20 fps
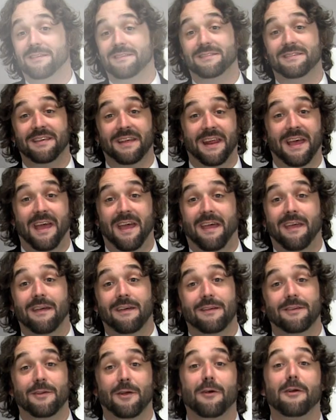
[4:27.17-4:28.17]
Today,
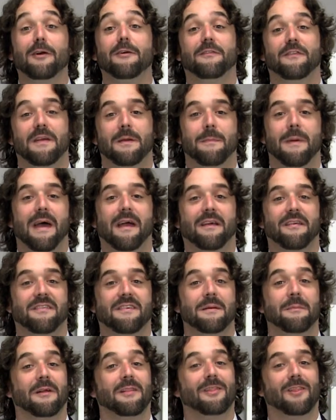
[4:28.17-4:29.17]
neurofeedback has
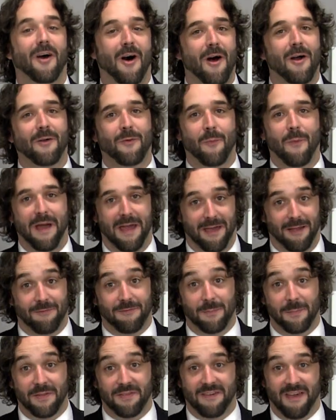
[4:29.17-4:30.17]
come a long way
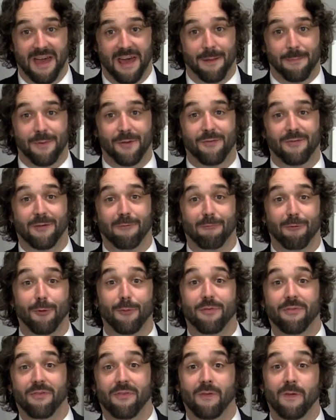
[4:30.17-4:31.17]
from its cat-abusing
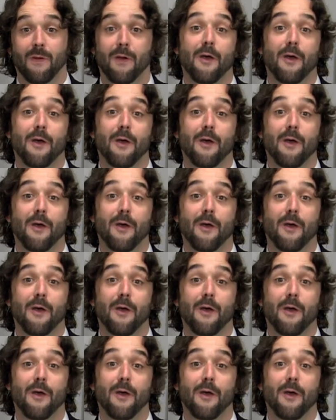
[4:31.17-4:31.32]
roots,